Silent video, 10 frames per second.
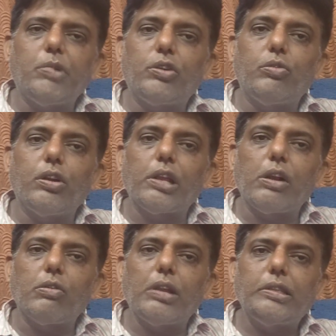but do not
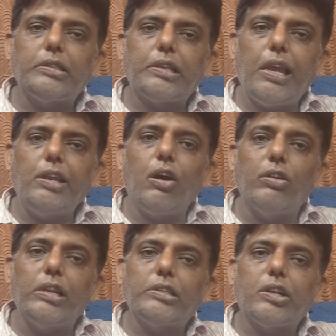recognize gain
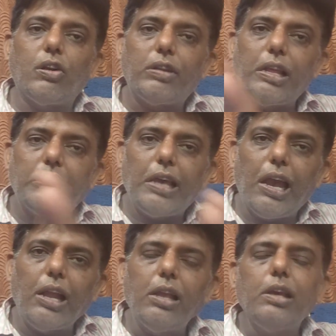unless and until they
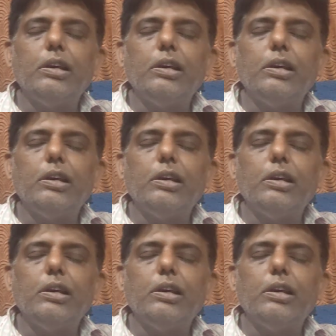are